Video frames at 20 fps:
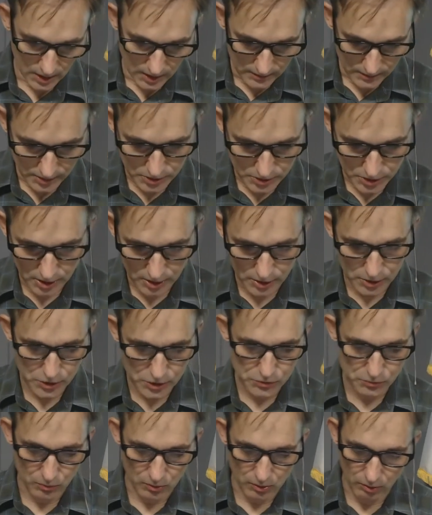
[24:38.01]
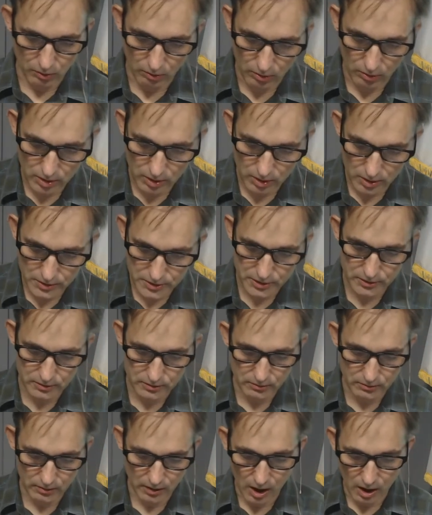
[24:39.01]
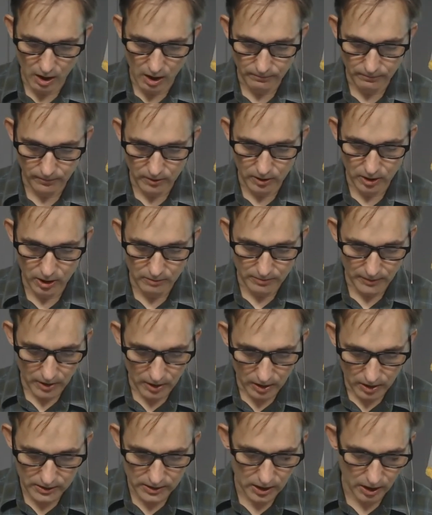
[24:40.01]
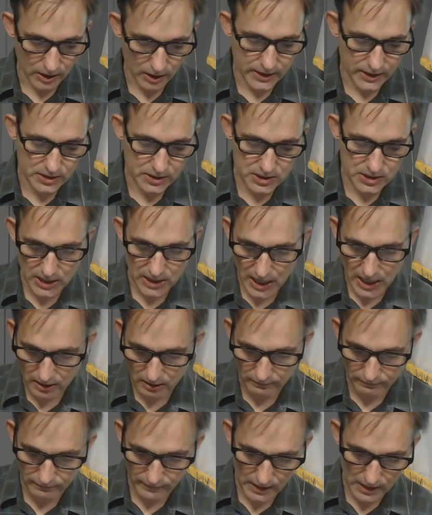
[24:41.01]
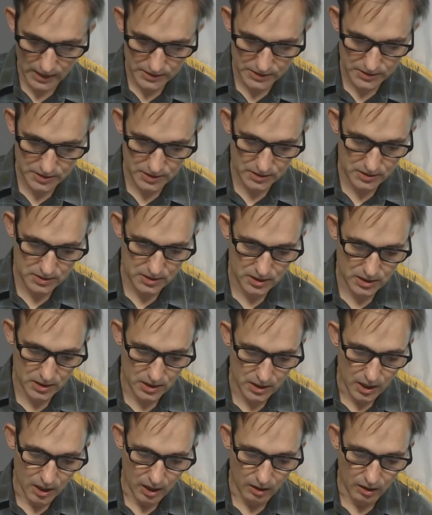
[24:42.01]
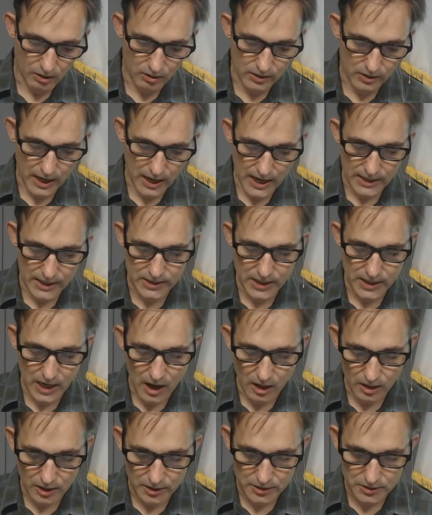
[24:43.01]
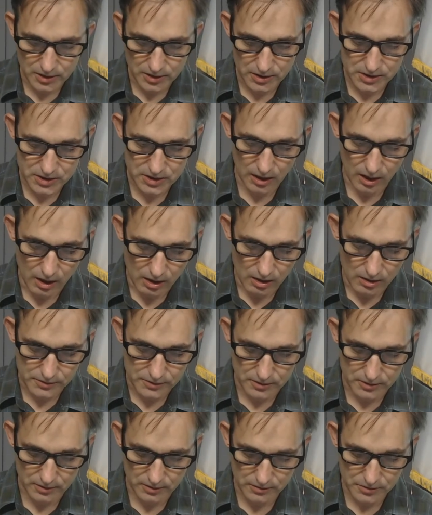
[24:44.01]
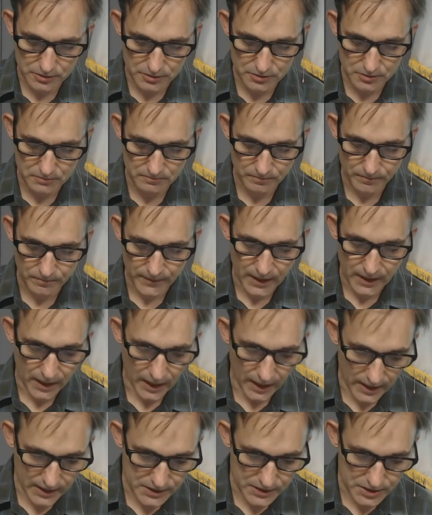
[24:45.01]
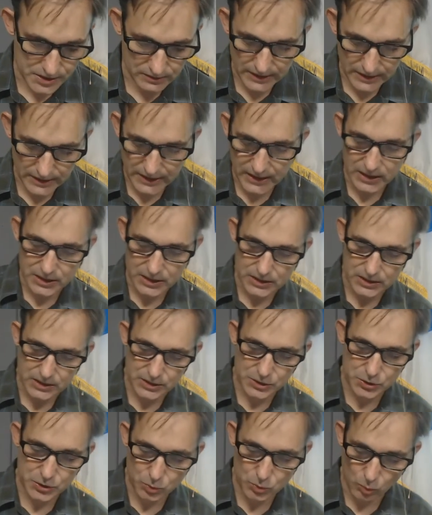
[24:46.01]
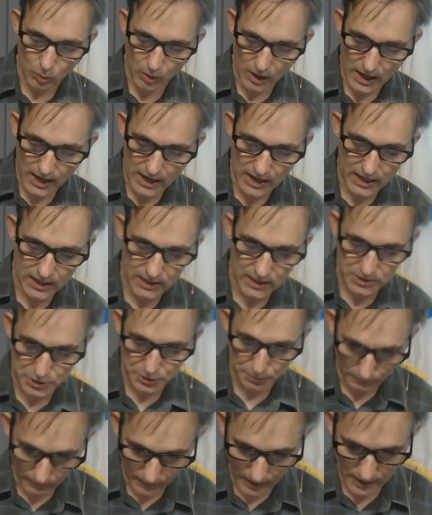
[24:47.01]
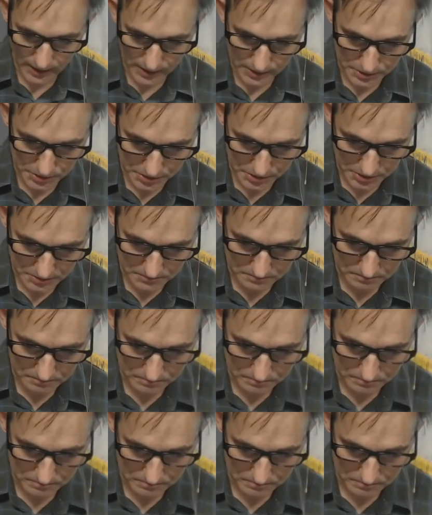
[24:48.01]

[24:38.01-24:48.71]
The Jews were ordered to offer up unclean sacrifices on idolatrous altars and to eat swine's flesh.